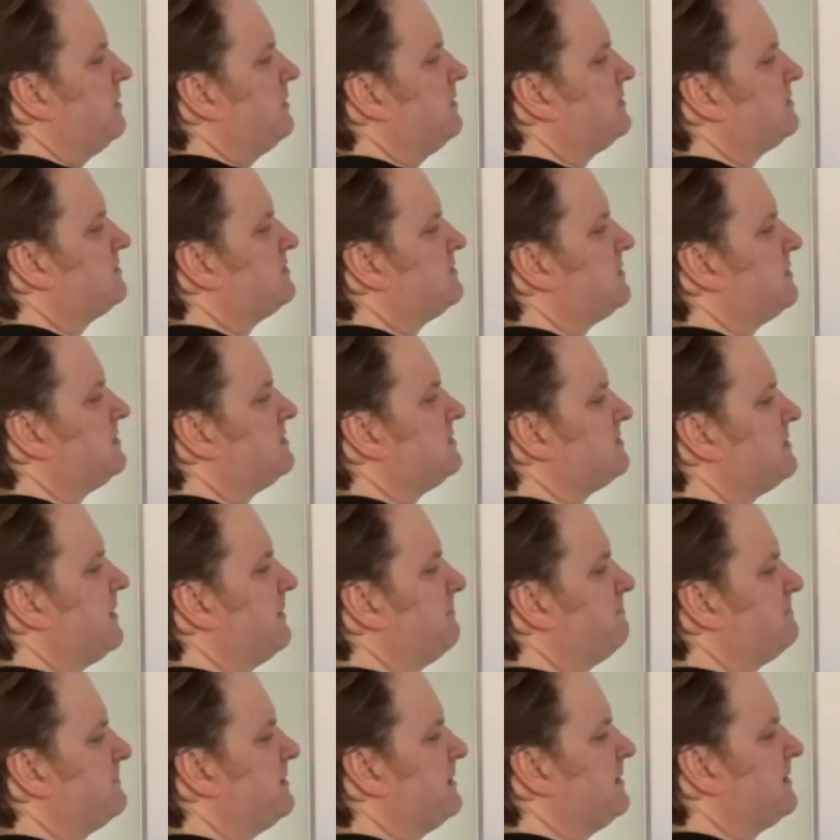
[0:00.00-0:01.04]
it says
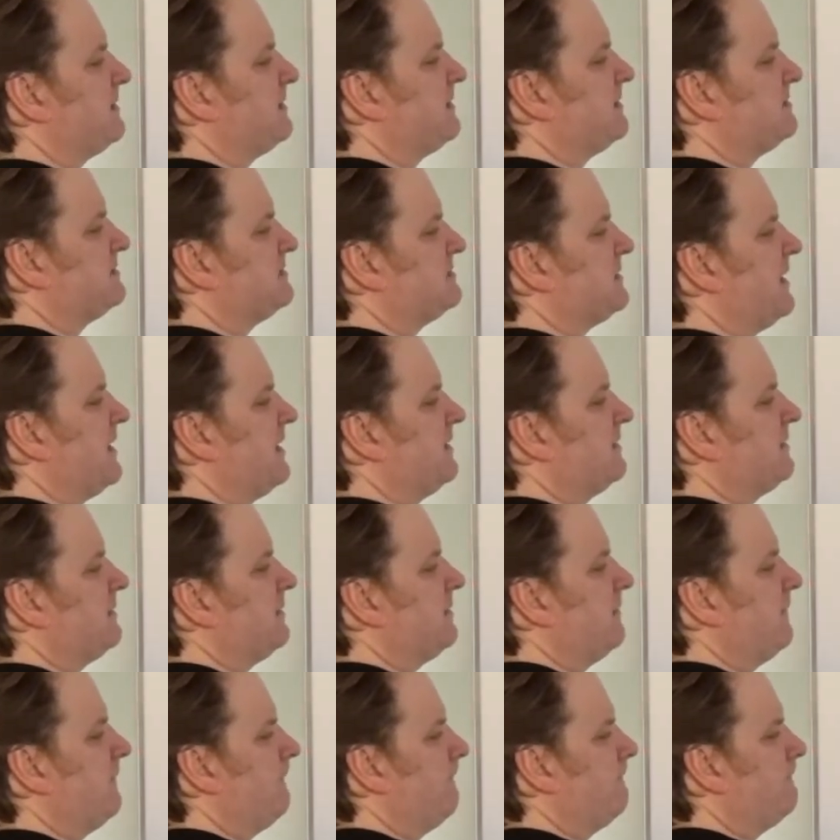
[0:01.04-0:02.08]
septic tank
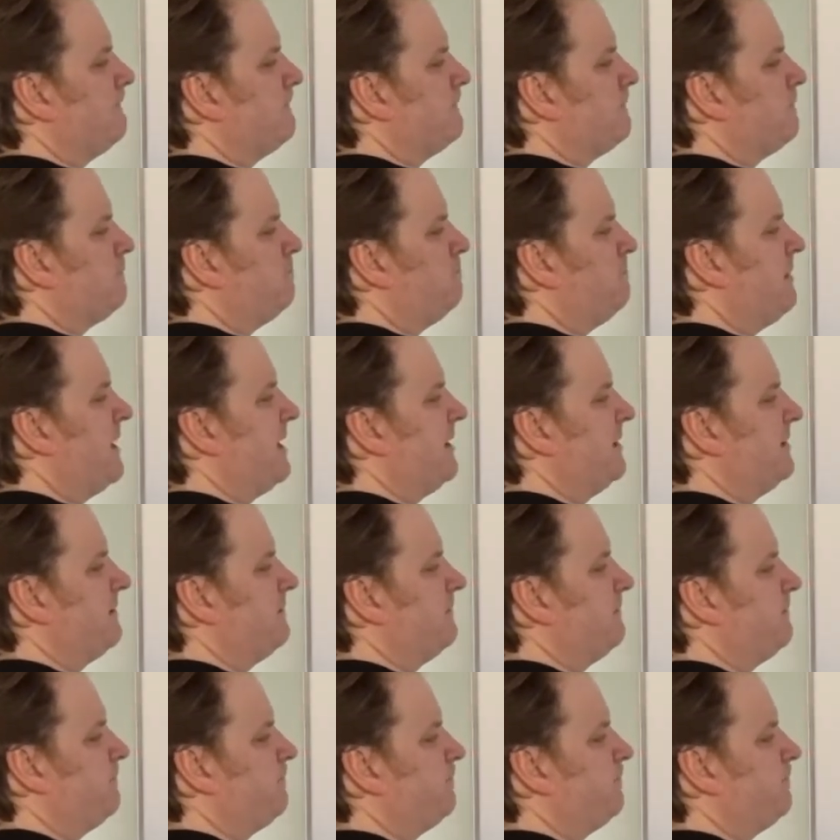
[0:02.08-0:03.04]
ban.